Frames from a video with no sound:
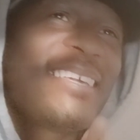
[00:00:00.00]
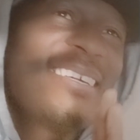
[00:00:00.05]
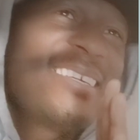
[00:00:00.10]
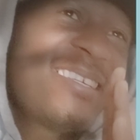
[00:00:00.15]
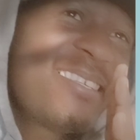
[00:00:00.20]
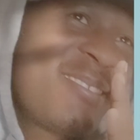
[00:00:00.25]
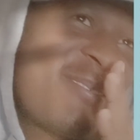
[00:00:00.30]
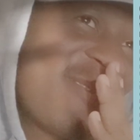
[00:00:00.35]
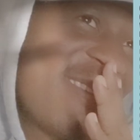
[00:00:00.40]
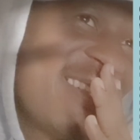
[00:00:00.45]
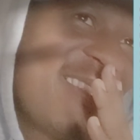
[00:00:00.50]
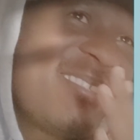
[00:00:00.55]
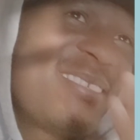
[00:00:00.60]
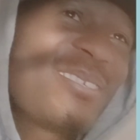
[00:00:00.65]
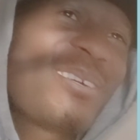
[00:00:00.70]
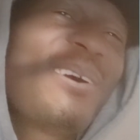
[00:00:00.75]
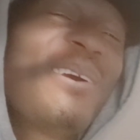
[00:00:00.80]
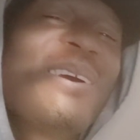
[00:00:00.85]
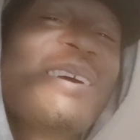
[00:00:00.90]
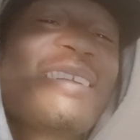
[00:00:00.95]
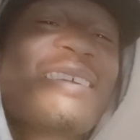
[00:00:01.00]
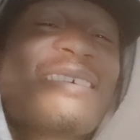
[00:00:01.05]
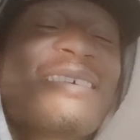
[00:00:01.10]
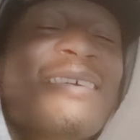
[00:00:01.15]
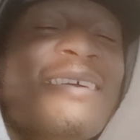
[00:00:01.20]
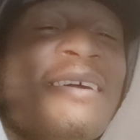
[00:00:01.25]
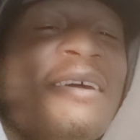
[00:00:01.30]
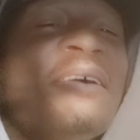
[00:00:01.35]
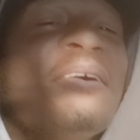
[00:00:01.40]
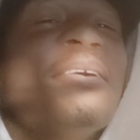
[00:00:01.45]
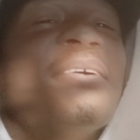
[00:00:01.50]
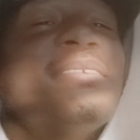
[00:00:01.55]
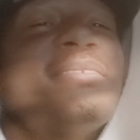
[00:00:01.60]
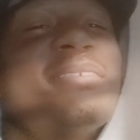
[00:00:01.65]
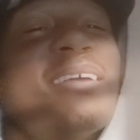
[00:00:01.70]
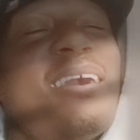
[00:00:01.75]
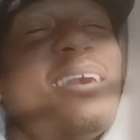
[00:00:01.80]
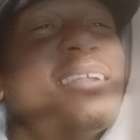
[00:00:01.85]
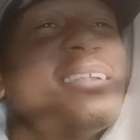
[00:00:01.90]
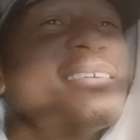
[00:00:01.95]
is with Joyner.
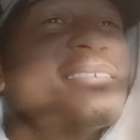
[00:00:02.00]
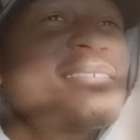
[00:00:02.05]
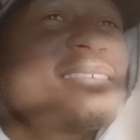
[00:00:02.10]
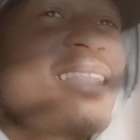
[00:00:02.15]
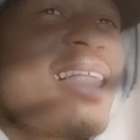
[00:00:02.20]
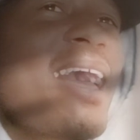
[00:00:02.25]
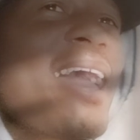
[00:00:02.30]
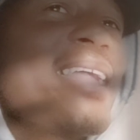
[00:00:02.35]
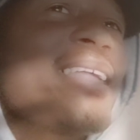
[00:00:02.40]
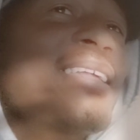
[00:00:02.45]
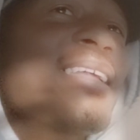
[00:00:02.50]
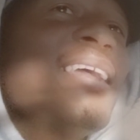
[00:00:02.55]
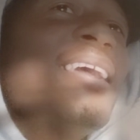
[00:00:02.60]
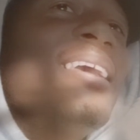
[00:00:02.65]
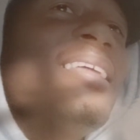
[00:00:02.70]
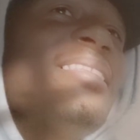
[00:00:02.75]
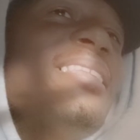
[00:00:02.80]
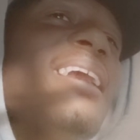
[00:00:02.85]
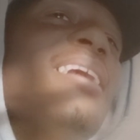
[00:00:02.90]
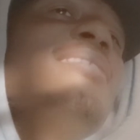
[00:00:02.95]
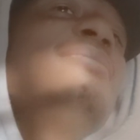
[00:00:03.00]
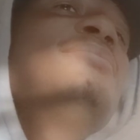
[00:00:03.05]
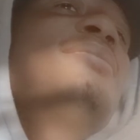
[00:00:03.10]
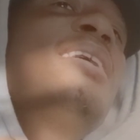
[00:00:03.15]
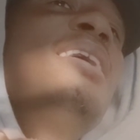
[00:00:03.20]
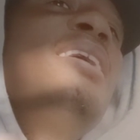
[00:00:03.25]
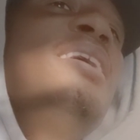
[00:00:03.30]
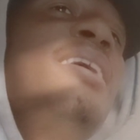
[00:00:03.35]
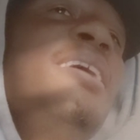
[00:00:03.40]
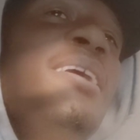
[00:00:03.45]
Joyner's like, now,